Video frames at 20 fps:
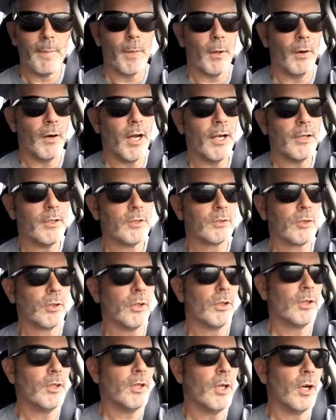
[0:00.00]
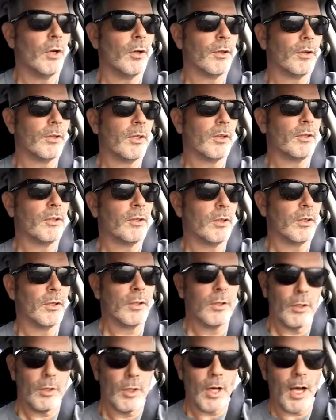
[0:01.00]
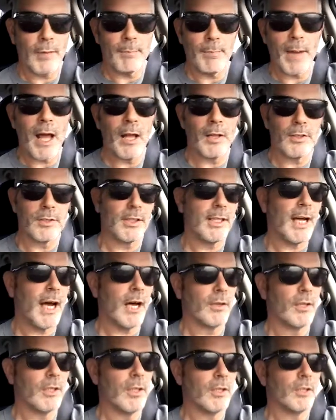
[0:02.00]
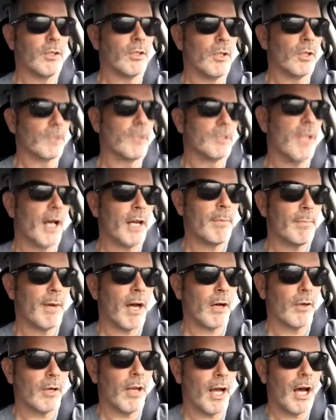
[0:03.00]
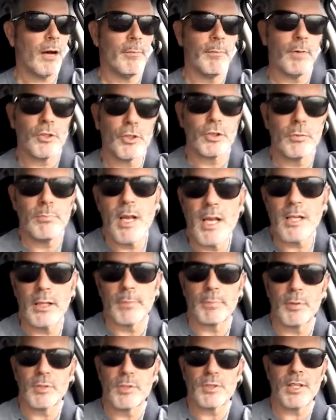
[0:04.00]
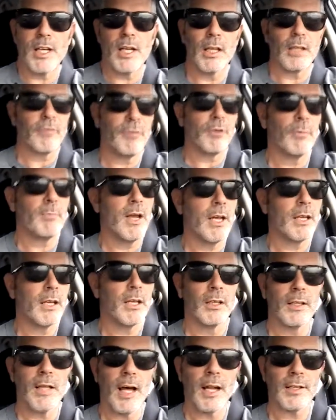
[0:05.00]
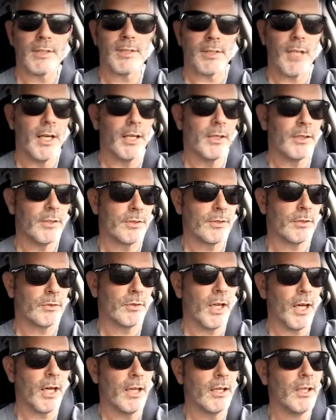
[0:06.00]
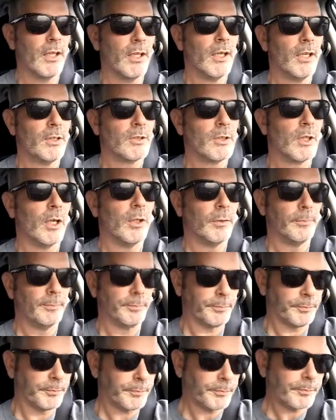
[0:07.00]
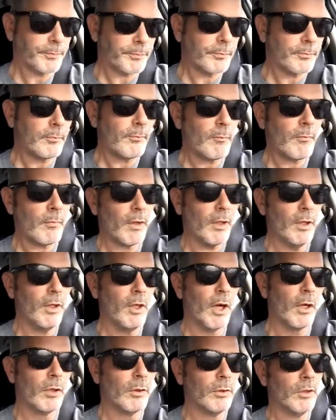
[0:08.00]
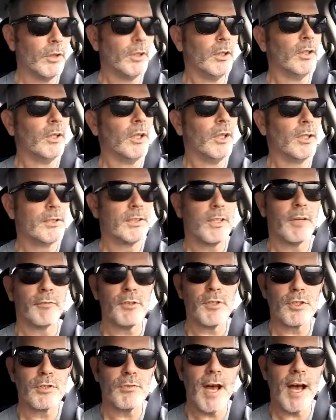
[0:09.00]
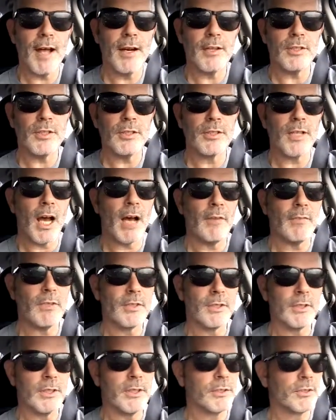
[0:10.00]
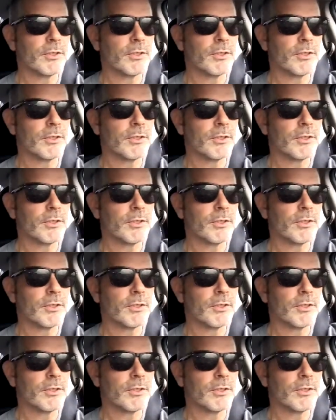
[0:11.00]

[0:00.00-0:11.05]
All right. So you know you, you got to balance it out here. It's not about how much you're making per sale if you're making a lot of sales. Okay. So you know it's different strategies, obviously.